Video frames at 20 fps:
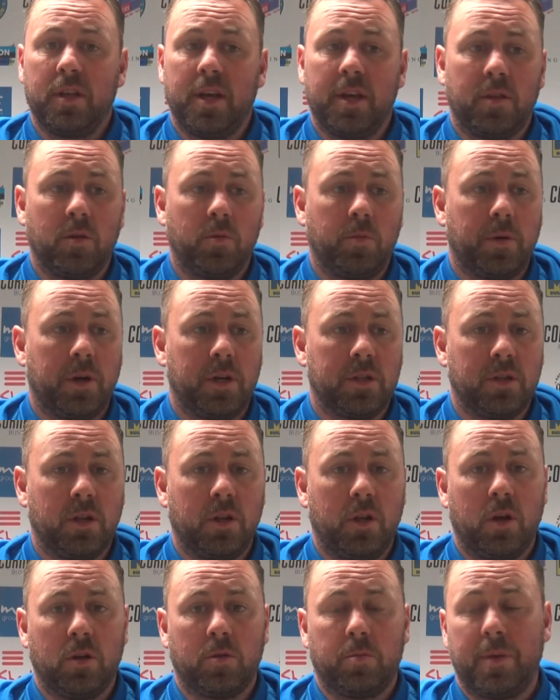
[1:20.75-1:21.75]
Nathan pressed a
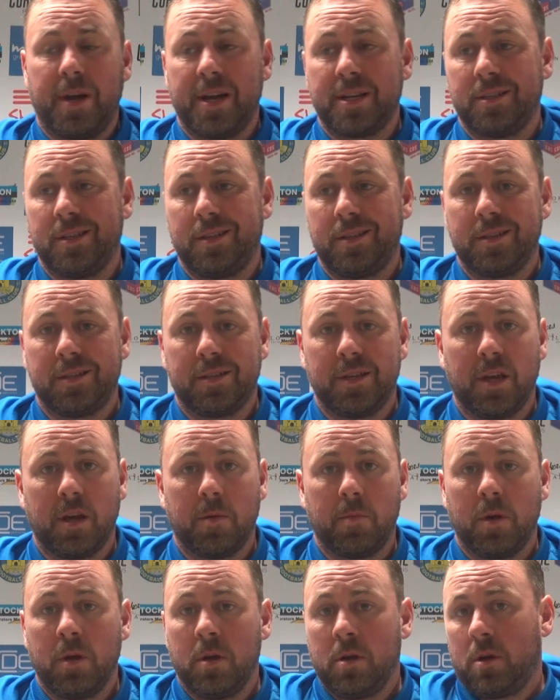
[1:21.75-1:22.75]
lot, Max did the
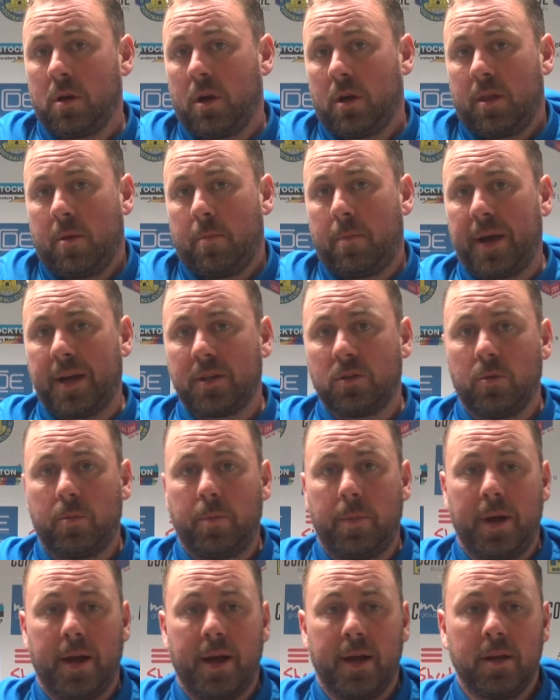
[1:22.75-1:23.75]
same, and then backed up
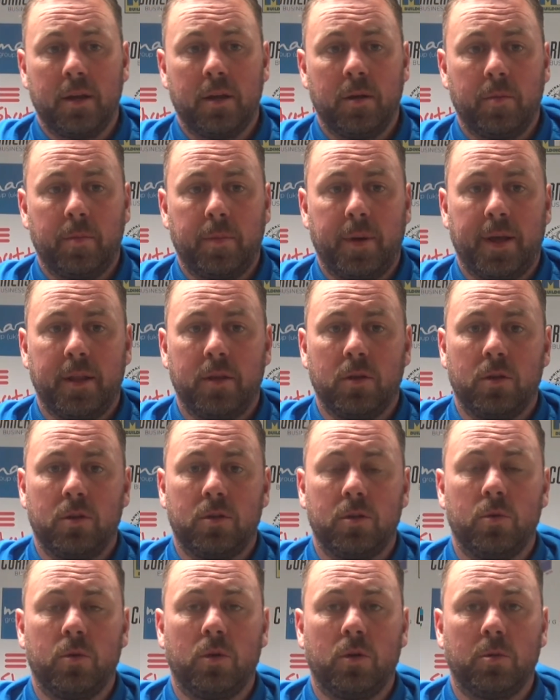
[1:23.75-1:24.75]
by the other
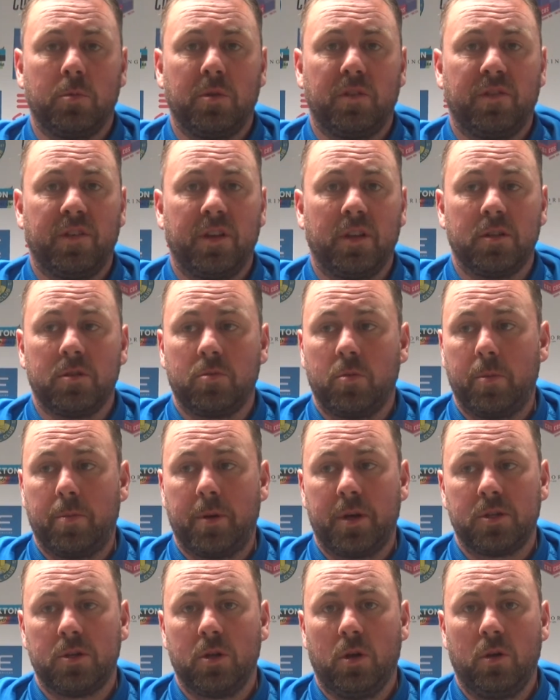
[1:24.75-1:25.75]
two holding midfielders, we
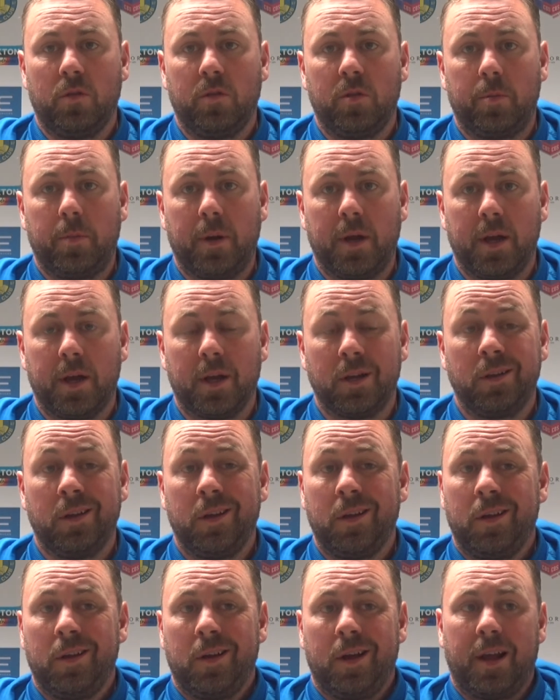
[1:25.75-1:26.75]
pressed all over the park.
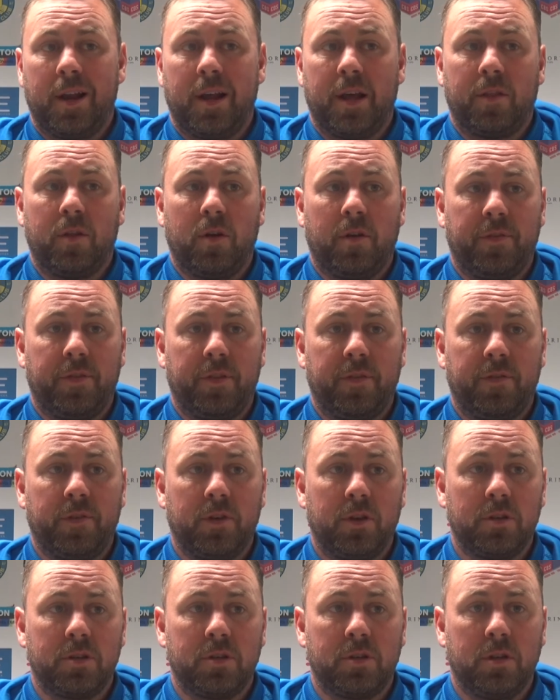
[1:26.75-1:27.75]
And I thought for the
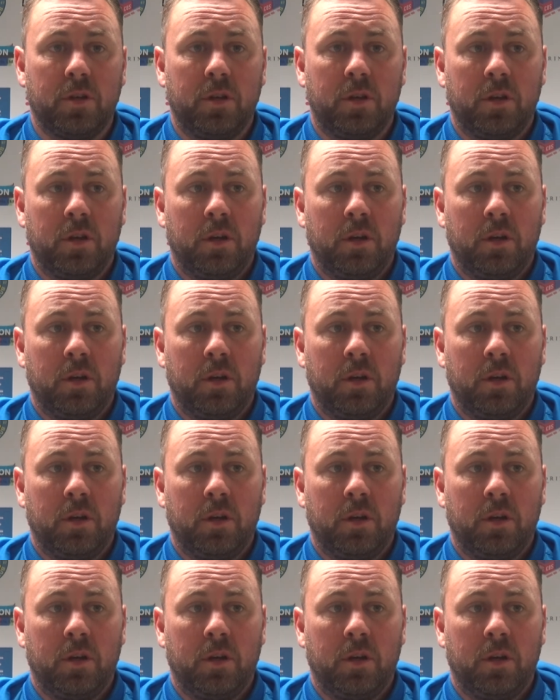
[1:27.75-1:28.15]
first